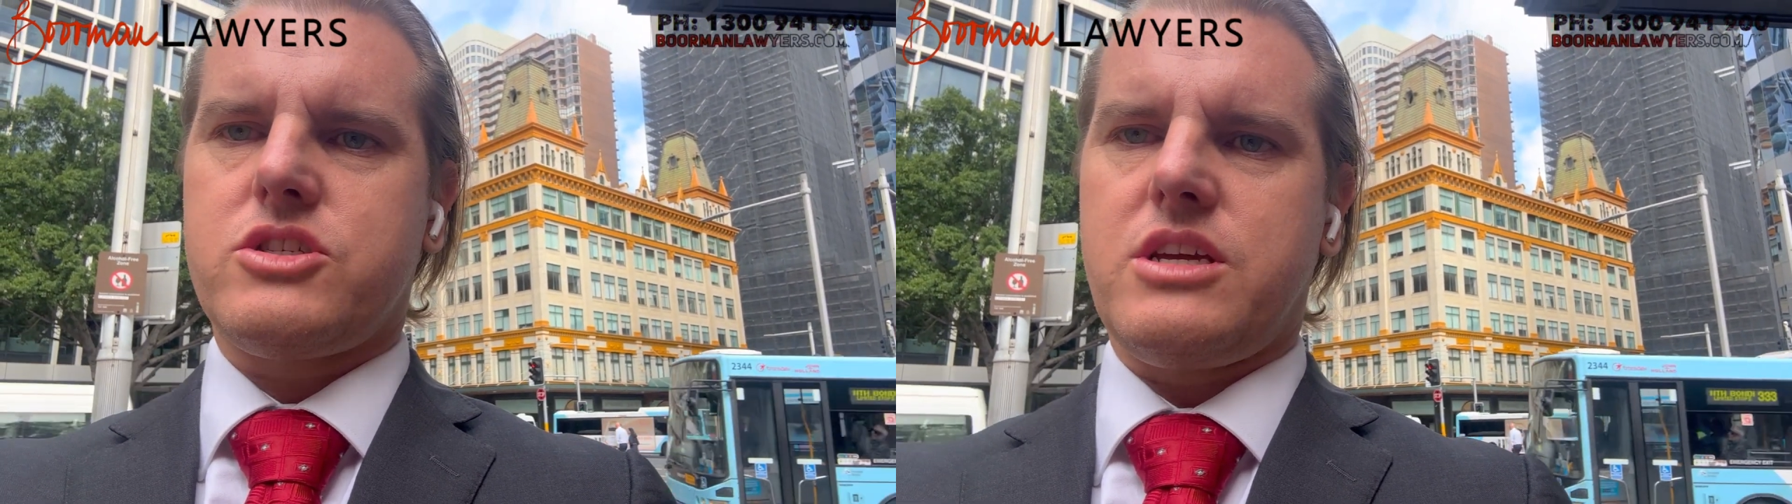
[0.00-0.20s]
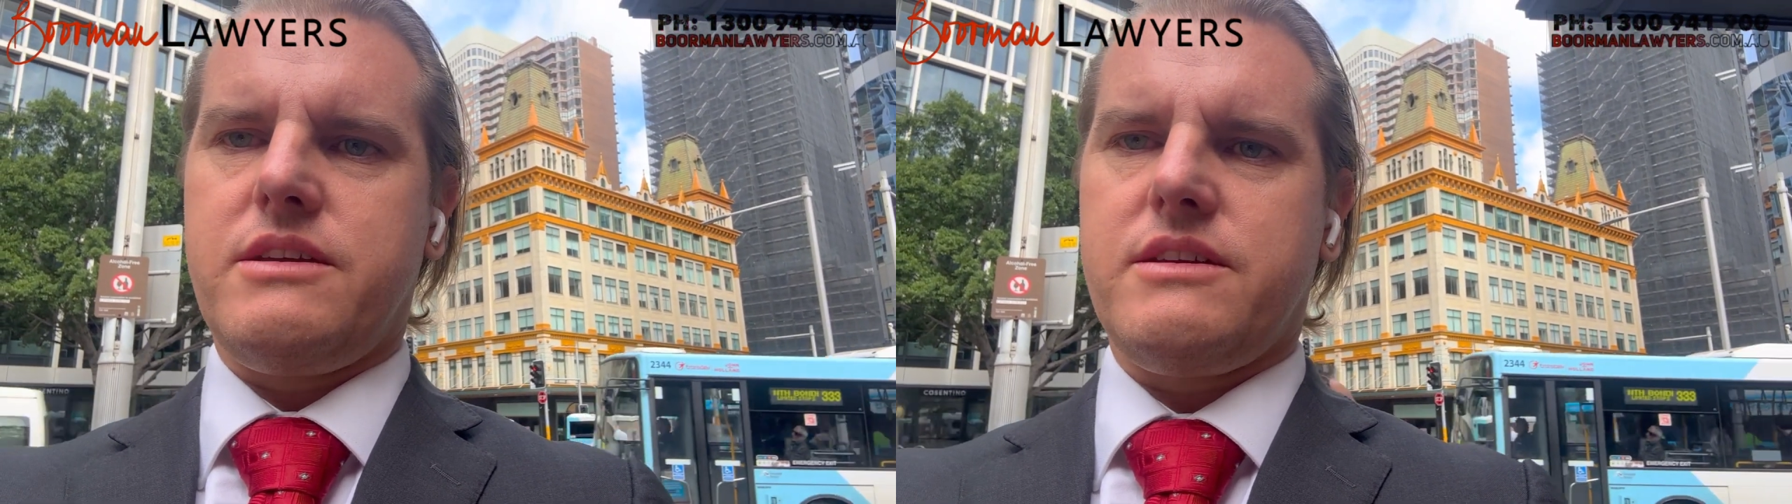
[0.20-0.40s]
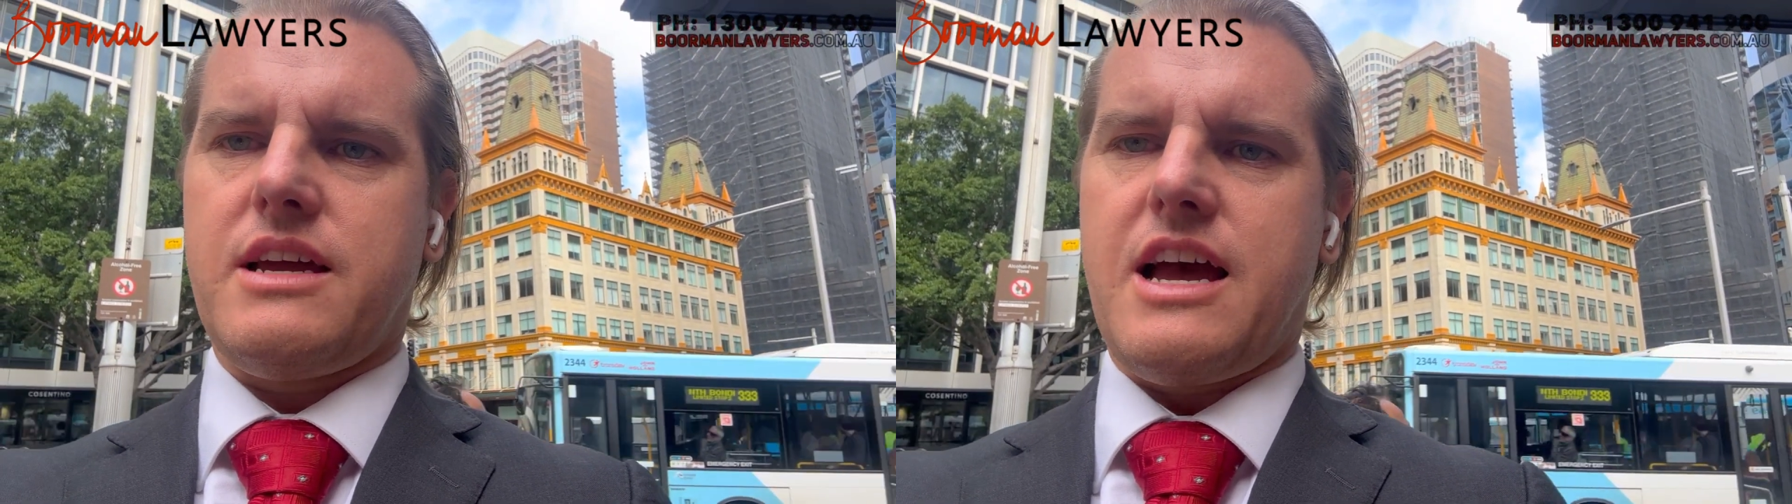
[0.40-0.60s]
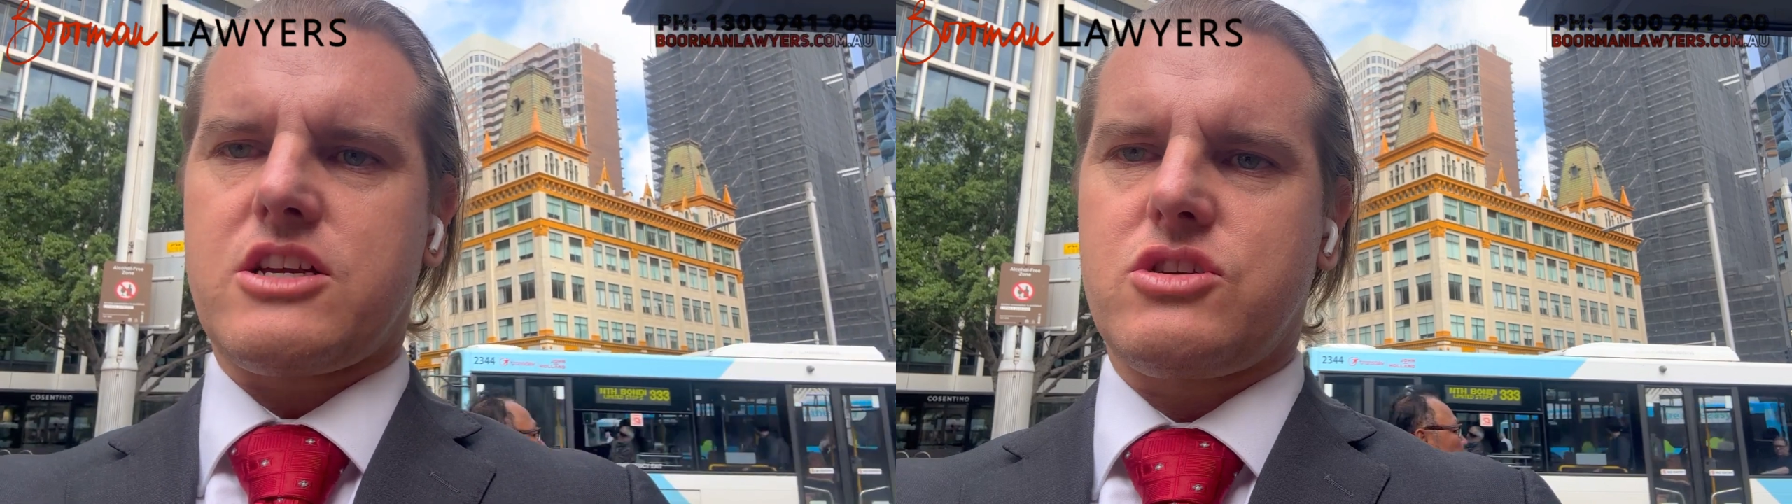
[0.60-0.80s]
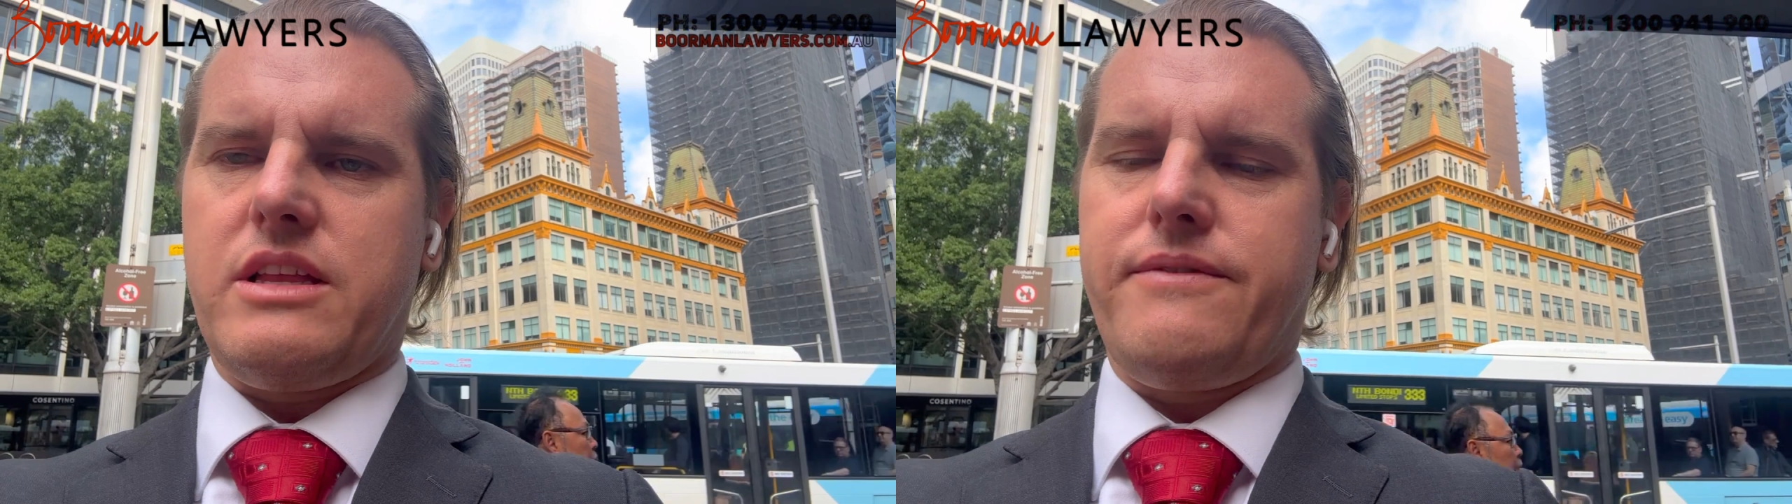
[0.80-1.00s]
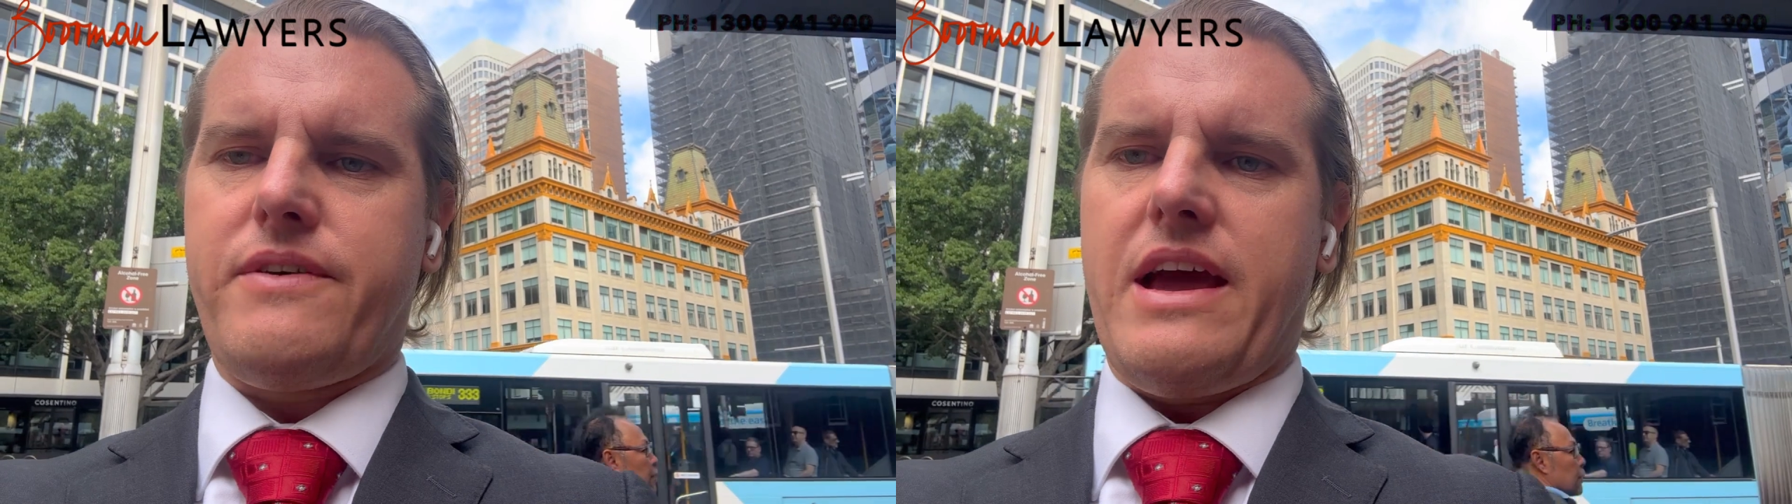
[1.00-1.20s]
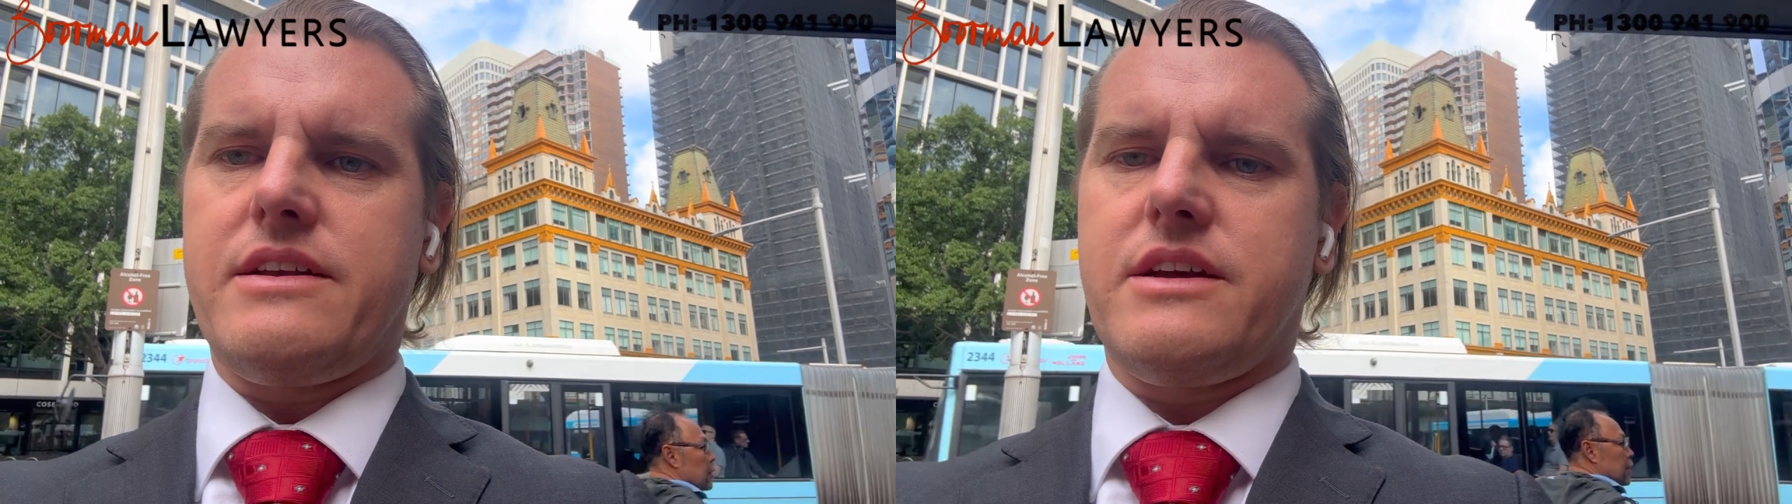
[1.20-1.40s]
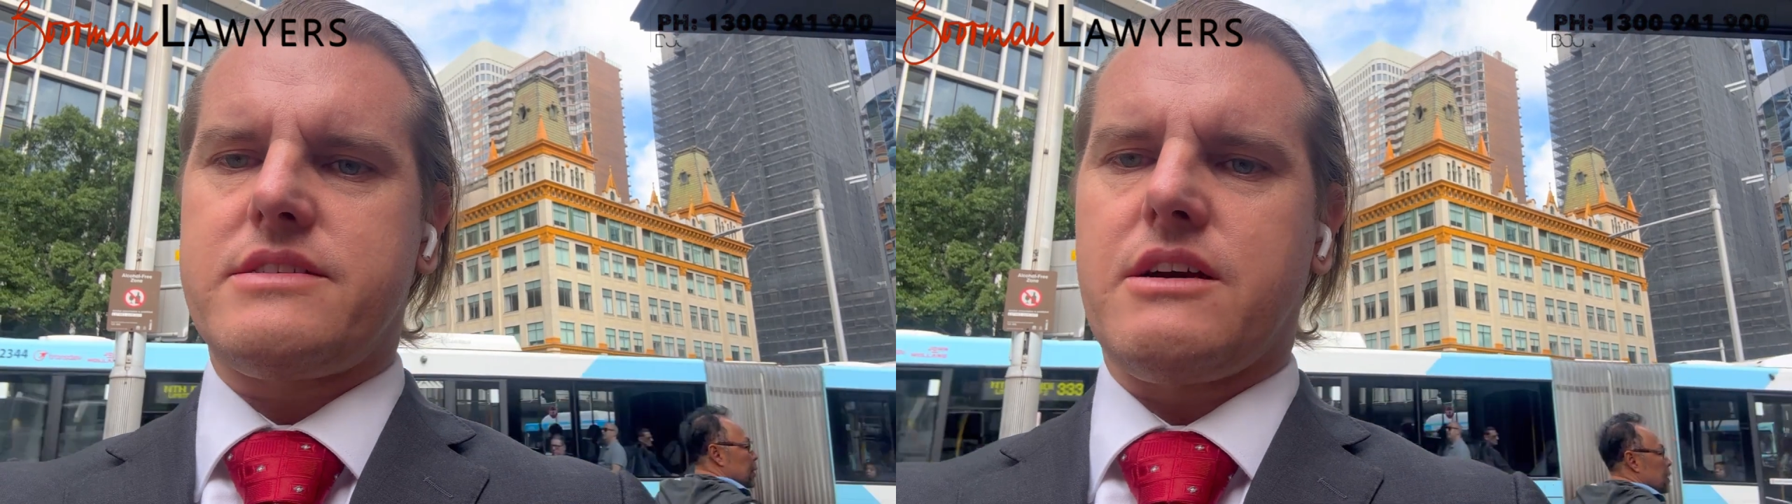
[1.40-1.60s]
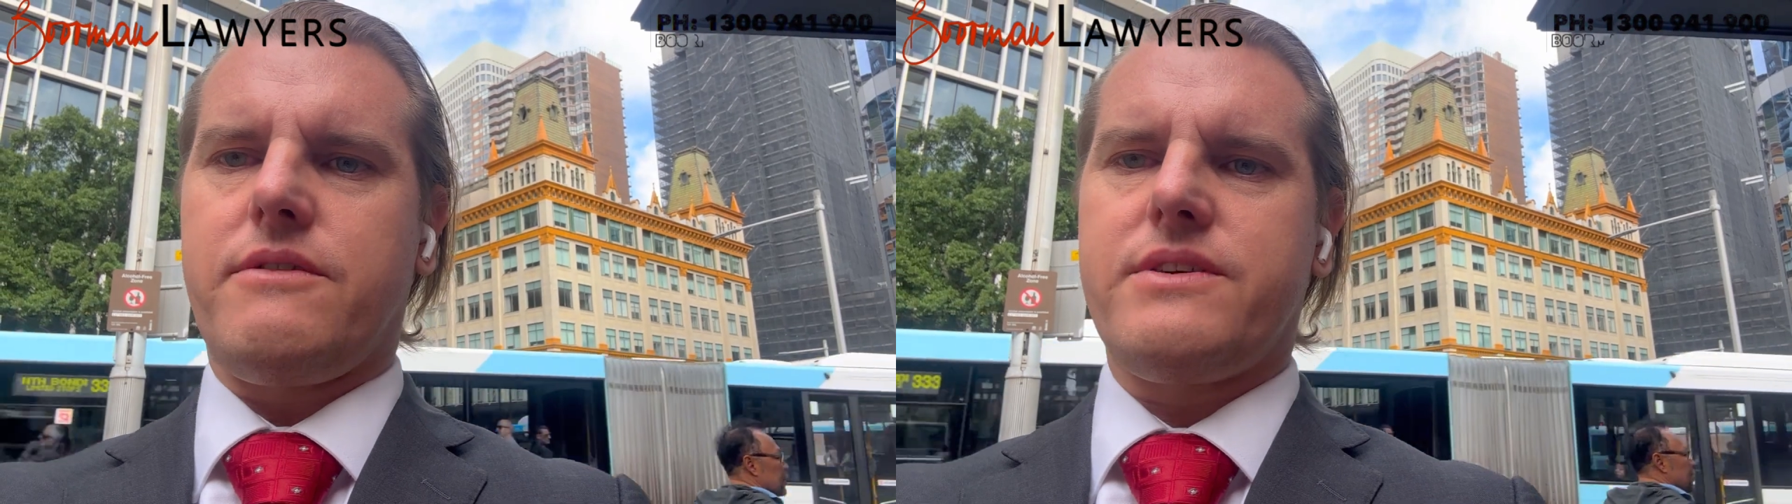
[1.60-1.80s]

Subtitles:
She actually found herself